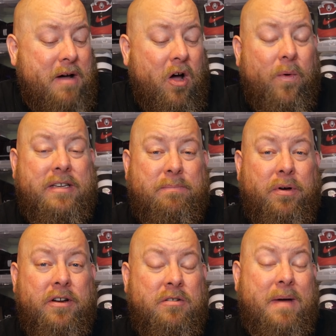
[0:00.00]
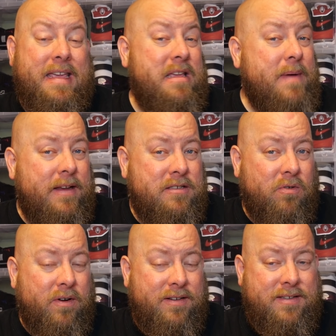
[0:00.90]
I always put into my eBay
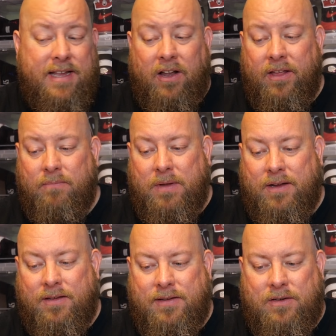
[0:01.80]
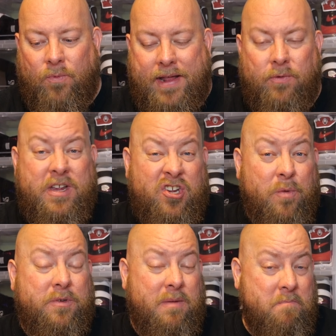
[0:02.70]
store and sell it because it's a way to
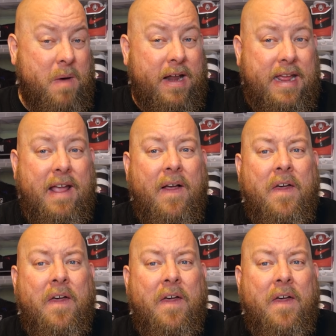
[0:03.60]
recoup some money.